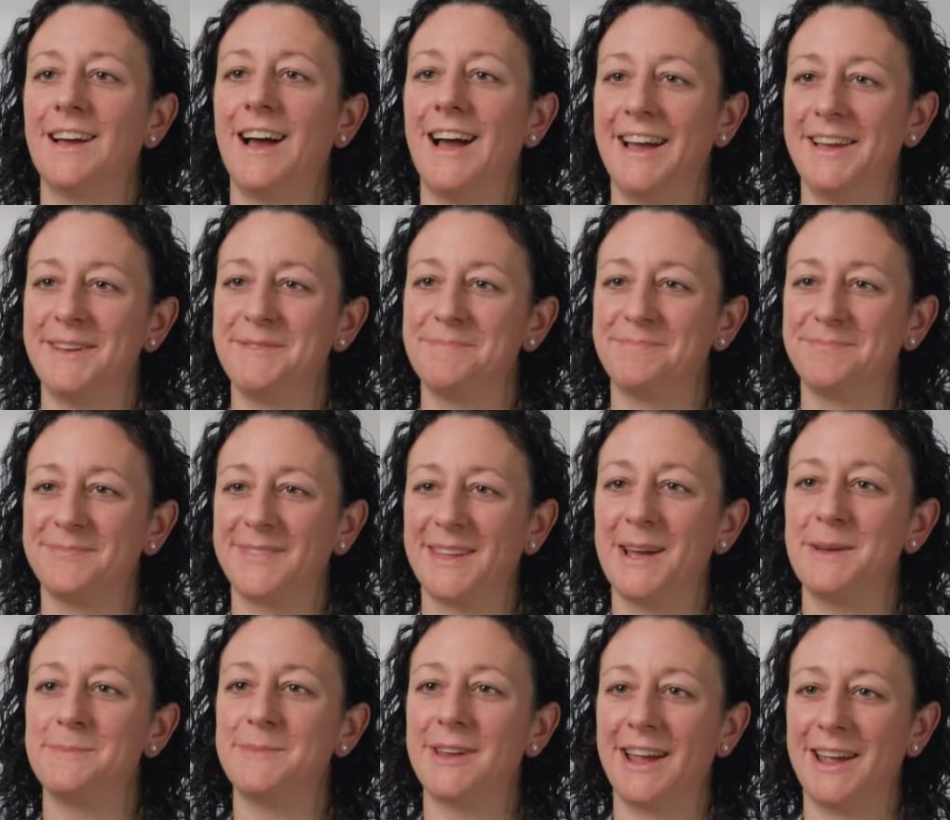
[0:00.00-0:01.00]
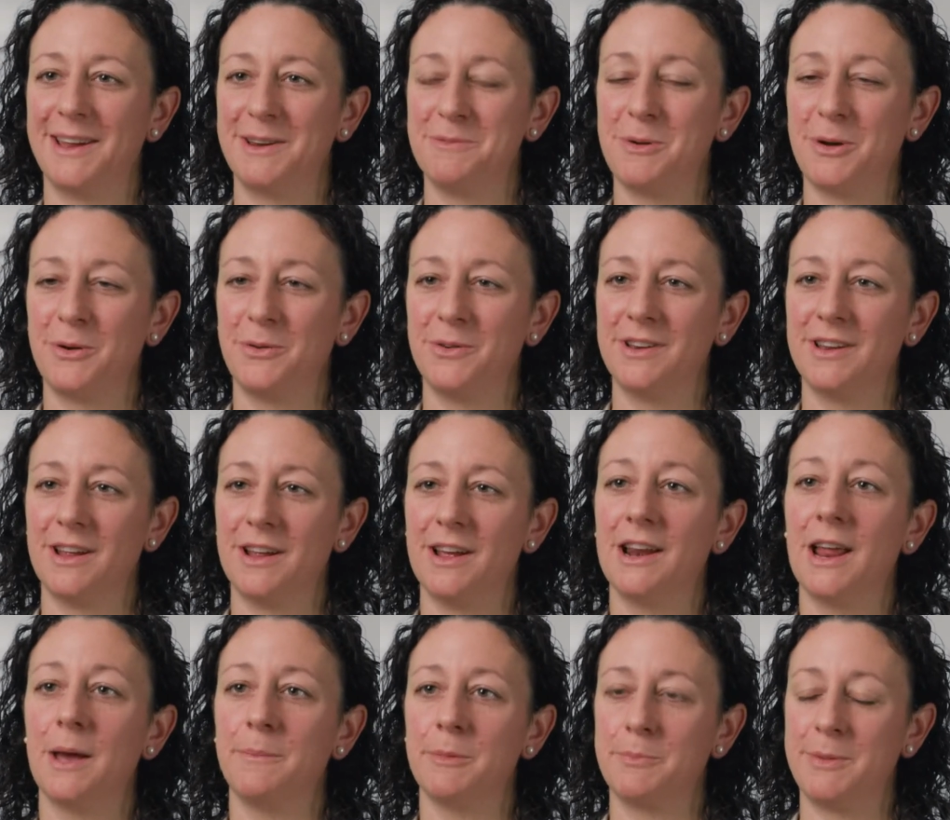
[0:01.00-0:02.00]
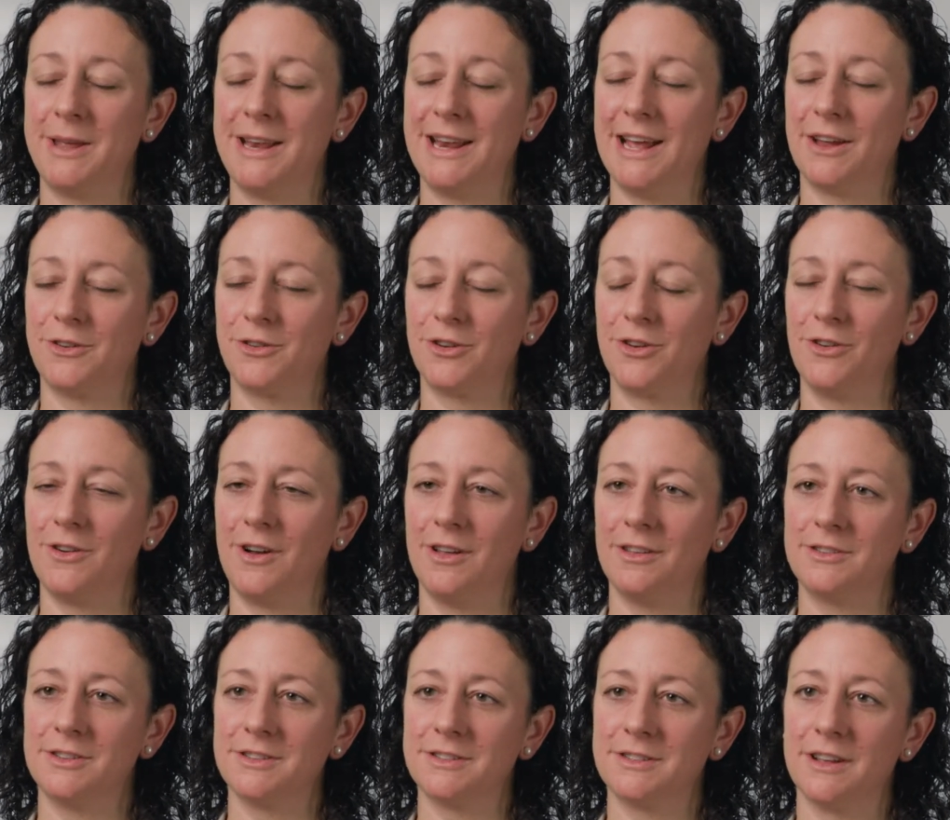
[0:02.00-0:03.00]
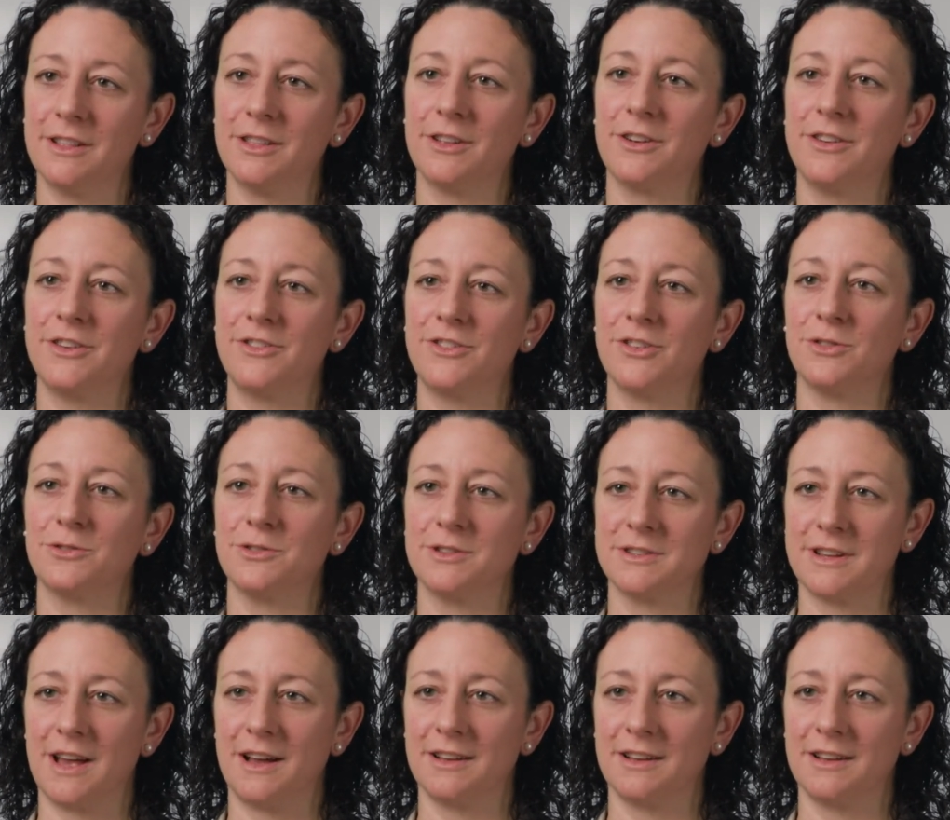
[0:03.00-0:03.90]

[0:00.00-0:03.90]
Hi, I'm Diana Bowen, and I'm a pediatric urologist at Lurie Children's